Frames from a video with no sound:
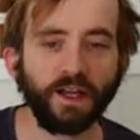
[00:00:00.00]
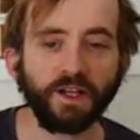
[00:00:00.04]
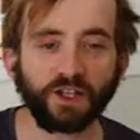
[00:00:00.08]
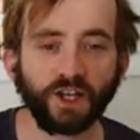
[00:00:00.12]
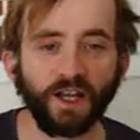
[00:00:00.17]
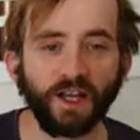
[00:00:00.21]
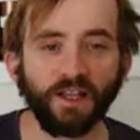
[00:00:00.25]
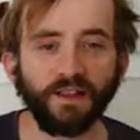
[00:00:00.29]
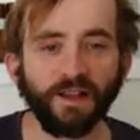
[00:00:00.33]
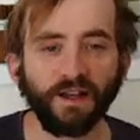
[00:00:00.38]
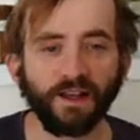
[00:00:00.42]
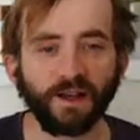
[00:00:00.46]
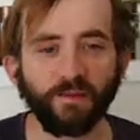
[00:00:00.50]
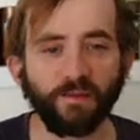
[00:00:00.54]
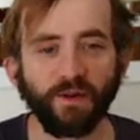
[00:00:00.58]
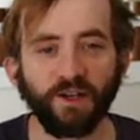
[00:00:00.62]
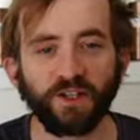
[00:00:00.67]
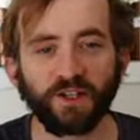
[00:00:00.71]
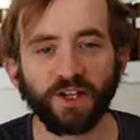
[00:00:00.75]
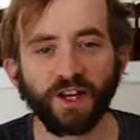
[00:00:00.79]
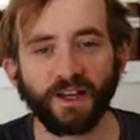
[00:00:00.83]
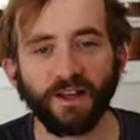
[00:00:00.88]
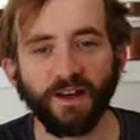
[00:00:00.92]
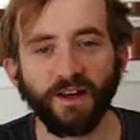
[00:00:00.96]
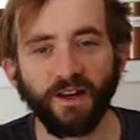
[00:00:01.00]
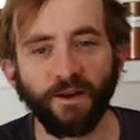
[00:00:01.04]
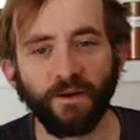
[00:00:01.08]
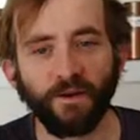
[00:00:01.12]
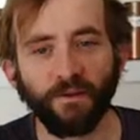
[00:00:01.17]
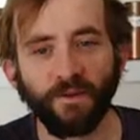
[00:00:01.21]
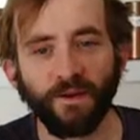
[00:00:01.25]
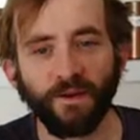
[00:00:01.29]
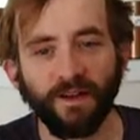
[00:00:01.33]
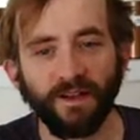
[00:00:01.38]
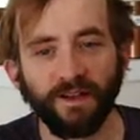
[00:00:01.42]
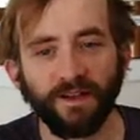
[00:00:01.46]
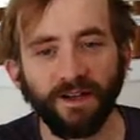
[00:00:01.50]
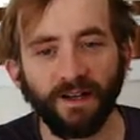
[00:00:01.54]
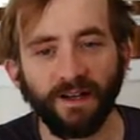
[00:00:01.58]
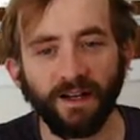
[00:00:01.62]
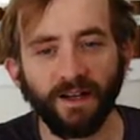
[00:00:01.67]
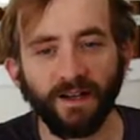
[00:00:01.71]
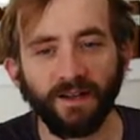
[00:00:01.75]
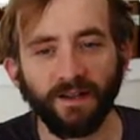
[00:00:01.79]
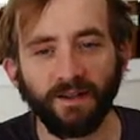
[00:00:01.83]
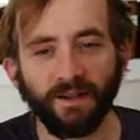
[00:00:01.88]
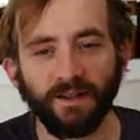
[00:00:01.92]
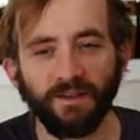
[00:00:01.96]
Chainlink, I'm going to check it out.
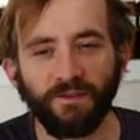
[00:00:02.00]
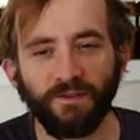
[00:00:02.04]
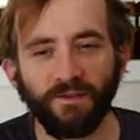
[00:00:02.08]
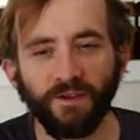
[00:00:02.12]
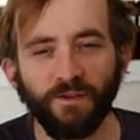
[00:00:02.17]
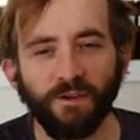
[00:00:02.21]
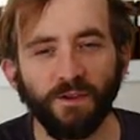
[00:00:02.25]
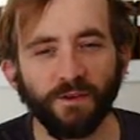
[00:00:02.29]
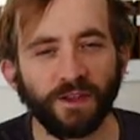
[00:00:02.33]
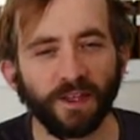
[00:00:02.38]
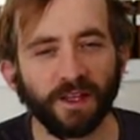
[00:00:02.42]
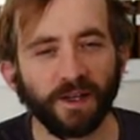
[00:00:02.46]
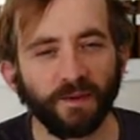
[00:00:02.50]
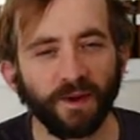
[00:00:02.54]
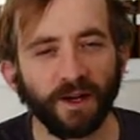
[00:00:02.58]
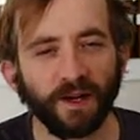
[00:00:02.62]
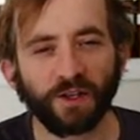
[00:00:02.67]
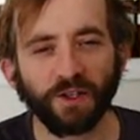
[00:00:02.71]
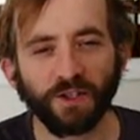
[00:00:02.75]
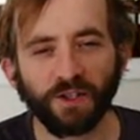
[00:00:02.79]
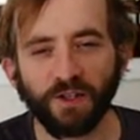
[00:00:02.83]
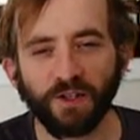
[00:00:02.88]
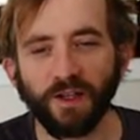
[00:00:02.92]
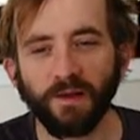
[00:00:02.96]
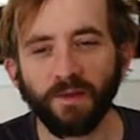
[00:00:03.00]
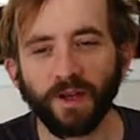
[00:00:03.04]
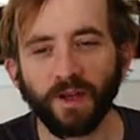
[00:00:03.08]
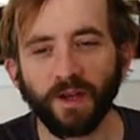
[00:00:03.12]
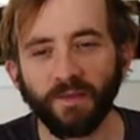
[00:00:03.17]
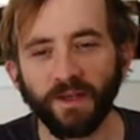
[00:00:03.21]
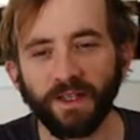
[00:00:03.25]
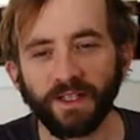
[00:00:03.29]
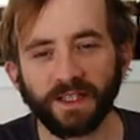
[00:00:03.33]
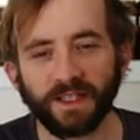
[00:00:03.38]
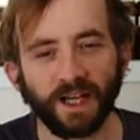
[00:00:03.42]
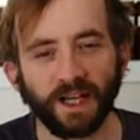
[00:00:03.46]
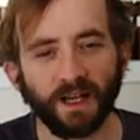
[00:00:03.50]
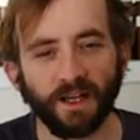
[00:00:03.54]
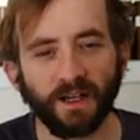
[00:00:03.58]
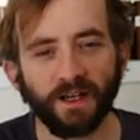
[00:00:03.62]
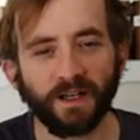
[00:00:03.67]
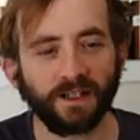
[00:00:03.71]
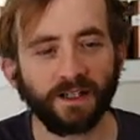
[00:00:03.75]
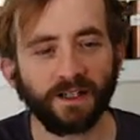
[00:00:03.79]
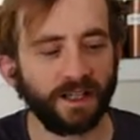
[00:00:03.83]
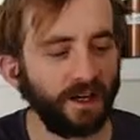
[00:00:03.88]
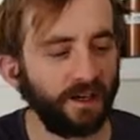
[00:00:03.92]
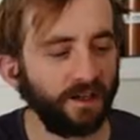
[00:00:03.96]
If you think about it, could you email me,
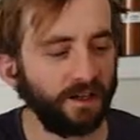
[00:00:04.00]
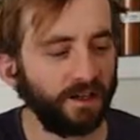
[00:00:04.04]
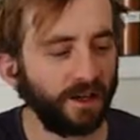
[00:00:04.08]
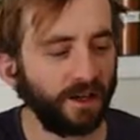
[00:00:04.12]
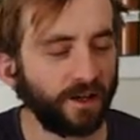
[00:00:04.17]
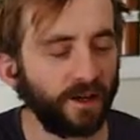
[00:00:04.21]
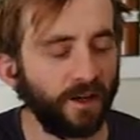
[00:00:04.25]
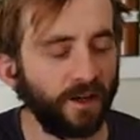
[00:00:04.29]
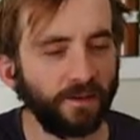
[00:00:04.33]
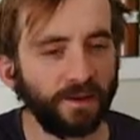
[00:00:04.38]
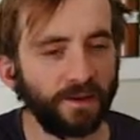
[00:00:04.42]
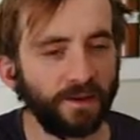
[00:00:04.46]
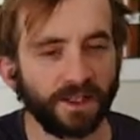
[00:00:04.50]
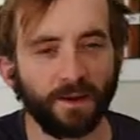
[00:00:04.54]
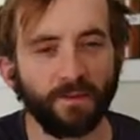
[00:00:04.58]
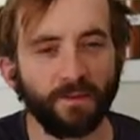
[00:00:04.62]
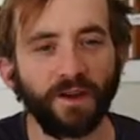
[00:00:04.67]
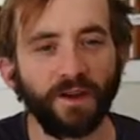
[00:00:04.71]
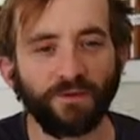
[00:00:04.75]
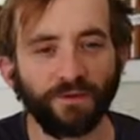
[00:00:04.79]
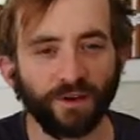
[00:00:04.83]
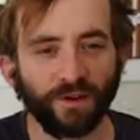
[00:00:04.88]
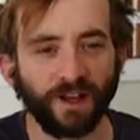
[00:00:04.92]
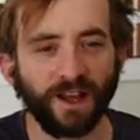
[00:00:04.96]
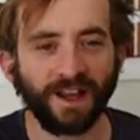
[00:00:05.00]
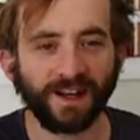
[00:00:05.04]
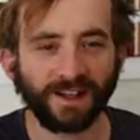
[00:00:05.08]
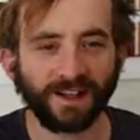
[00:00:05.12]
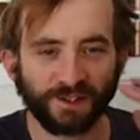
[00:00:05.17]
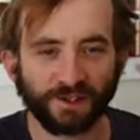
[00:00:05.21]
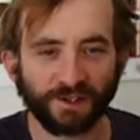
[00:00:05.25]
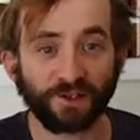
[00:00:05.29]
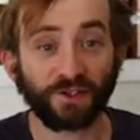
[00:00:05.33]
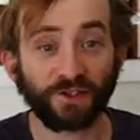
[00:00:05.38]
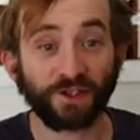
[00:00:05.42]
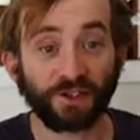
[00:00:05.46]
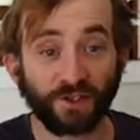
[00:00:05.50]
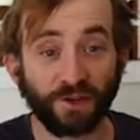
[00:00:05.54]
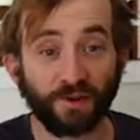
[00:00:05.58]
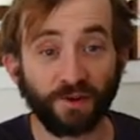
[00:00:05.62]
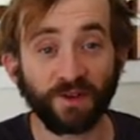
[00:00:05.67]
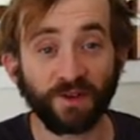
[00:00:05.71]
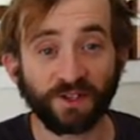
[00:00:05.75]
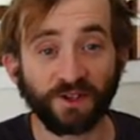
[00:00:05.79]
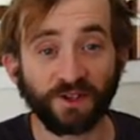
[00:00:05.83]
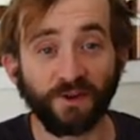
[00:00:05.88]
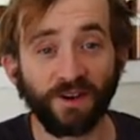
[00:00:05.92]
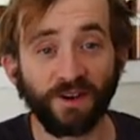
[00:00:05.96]
Tynan@Tynan.com? Because I might forget, because there's just
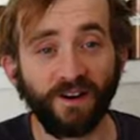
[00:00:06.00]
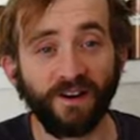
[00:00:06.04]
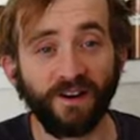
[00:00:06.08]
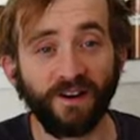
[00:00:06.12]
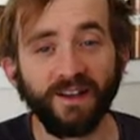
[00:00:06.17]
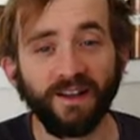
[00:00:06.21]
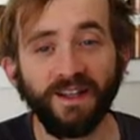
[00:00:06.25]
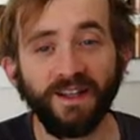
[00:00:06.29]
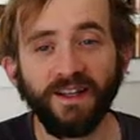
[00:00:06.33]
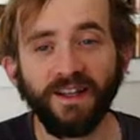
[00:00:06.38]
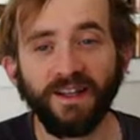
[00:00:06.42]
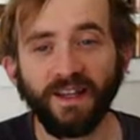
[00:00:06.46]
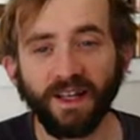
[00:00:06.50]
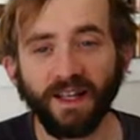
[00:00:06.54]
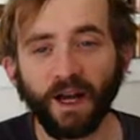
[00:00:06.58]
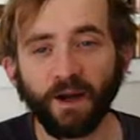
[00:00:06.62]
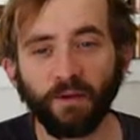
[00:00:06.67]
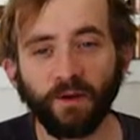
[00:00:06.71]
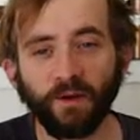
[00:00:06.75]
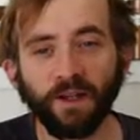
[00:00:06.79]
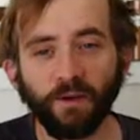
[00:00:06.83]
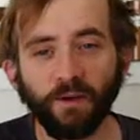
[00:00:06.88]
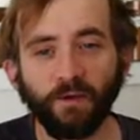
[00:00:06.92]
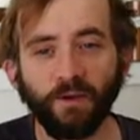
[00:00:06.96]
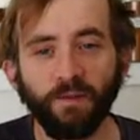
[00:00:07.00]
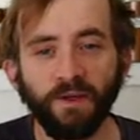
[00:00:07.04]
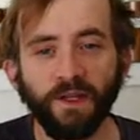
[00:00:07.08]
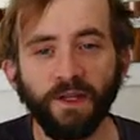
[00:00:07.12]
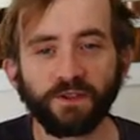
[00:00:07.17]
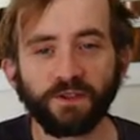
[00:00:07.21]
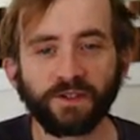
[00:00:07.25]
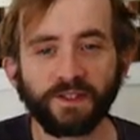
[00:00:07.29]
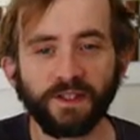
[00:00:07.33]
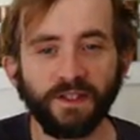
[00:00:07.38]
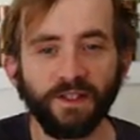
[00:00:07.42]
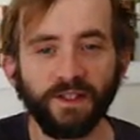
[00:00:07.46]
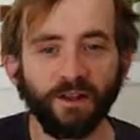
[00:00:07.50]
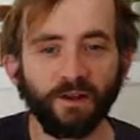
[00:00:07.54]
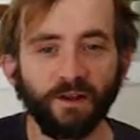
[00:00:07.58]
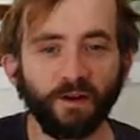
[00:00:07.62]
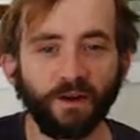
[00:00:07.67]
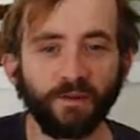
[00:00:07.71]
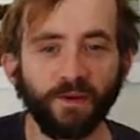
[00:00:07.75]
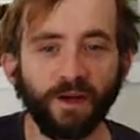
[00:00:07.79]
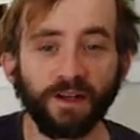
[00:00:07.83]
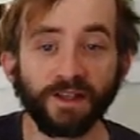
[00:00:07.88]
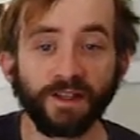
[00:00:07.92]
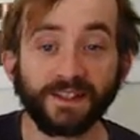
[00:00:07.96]
so much going on. And I really would be interested in
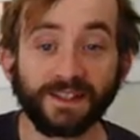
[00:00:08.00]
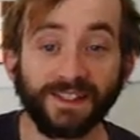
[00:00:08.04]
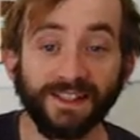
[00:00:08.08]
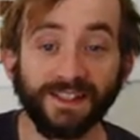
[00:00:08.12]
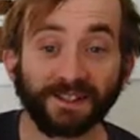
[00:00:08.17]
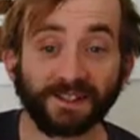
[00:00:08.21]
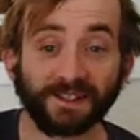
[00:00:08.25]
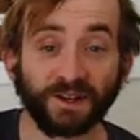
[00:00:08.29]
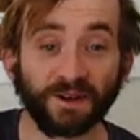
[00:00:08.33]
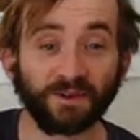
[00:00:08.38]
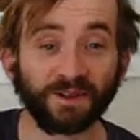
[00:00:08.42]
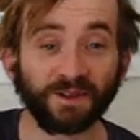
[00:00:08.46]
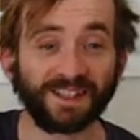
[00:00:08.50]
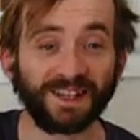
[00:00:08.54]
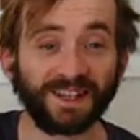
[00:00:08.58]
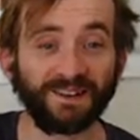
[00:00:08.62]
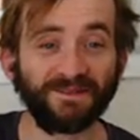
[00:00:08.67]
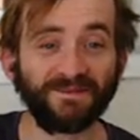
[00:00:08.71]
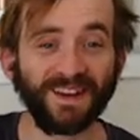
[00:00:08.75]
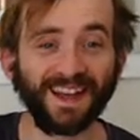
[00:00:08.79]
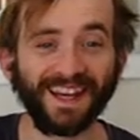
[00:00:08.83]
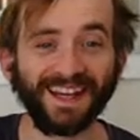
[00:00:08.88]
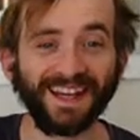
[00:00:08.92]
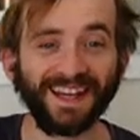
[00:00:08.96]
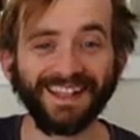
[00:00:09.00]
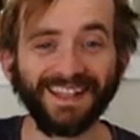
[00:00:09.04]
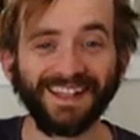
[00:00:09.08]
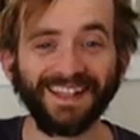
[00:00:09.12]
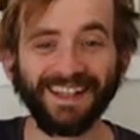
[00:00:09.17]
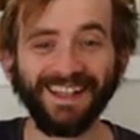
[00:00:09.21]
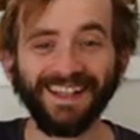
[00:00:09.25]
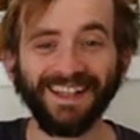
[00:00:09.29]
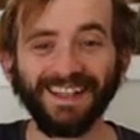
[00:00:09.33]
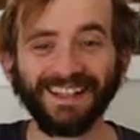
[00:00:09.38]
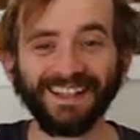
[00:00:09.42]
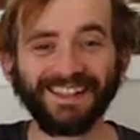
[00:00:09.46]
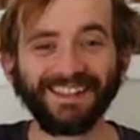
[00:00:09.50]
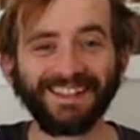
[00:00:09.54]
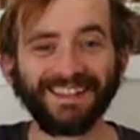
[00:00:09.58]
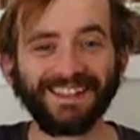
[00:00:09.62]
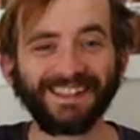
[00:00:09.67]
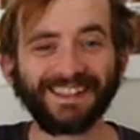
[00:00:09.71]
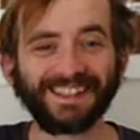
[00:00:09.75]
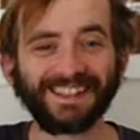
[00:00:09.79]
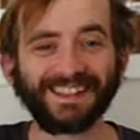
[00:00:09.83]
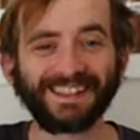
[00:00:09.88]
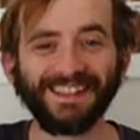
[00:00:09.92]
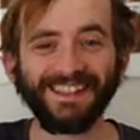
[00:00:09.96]
learning about it. Caesar, what's up, man?
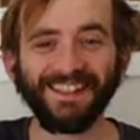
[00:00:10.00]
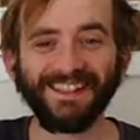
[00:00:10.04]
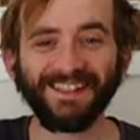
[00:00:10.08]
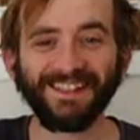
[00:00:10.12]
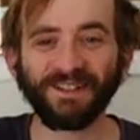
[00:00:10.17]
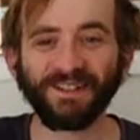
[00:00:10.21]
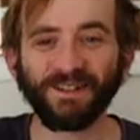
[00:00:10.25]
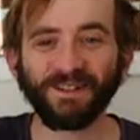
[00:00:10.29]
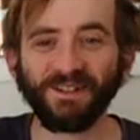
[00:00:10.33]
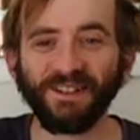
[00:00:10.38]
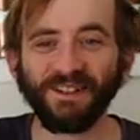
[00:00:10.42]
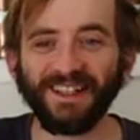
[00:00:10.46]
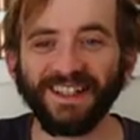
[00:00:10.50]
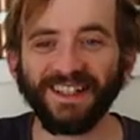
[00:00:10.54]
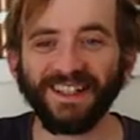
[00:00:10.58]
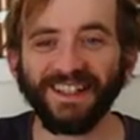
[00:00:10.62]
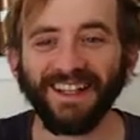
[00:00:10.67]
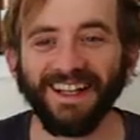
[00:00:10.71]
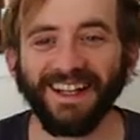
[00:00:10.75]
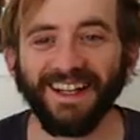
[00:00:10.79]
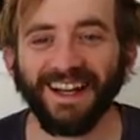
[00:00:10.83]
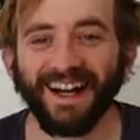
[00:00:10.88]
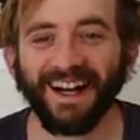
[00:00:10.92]
Good to see you.